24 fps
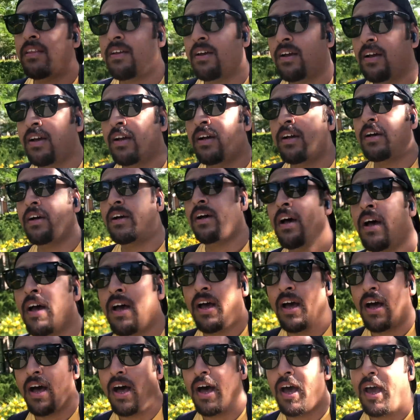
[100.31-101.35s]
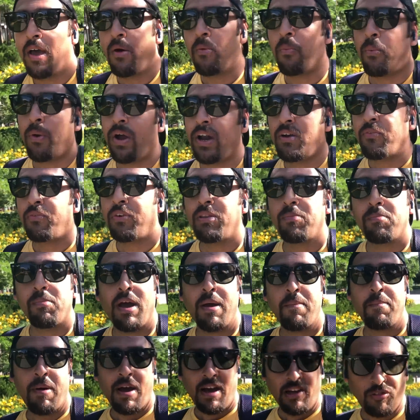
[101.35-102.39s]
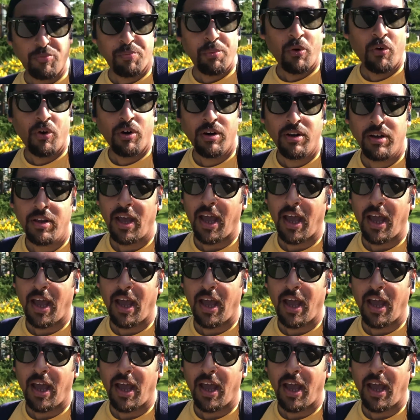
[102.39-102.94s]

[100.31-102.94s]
I went with my passport